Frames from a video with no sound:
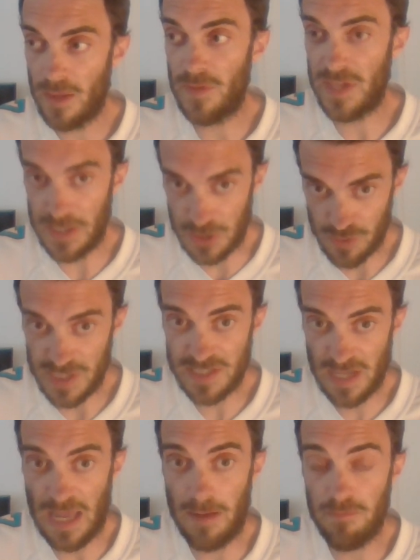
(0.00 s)
the injuries
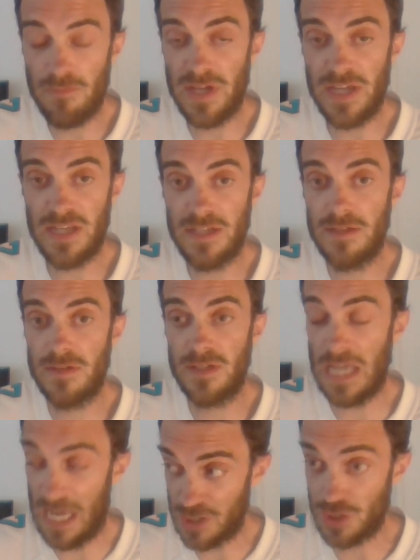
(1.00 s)
can be
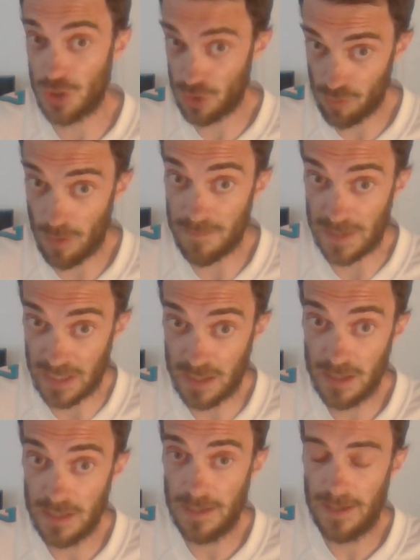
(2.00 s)
catastrophic.
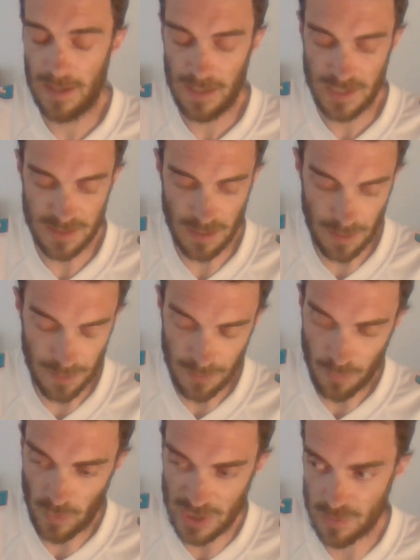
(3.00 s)

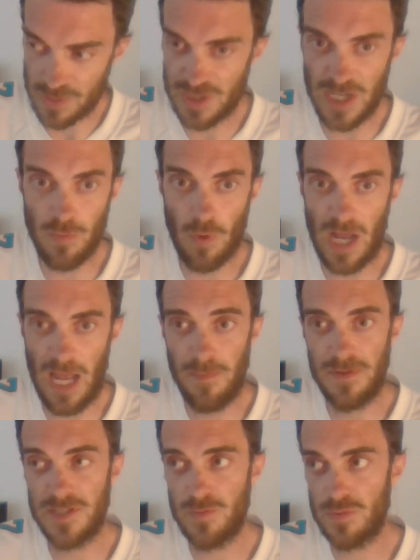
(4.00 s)
So we shall see what
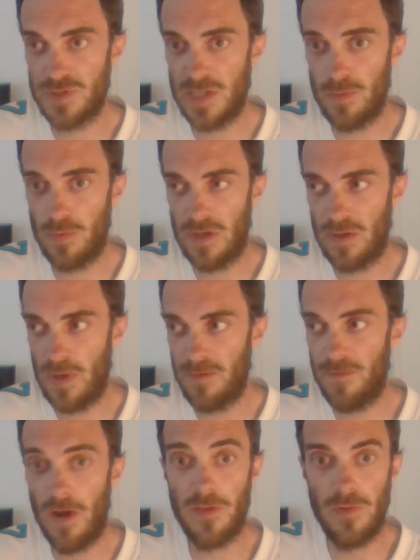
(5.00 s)
happens, and we'll see when
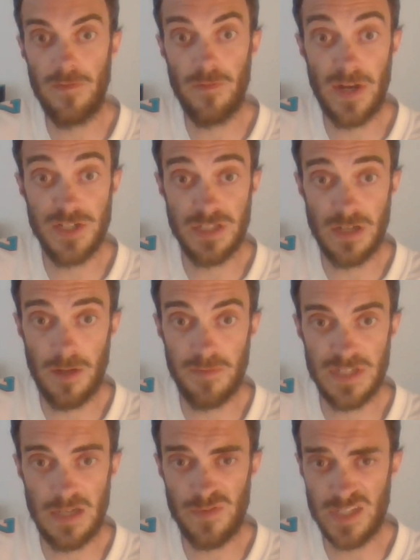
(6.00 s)
further information
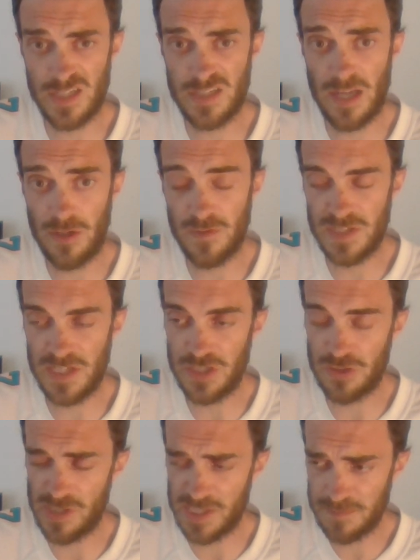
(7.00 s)
comes out, the extent of his
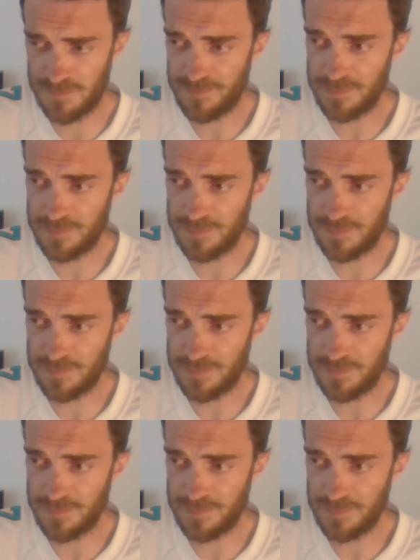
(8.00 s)
injuries,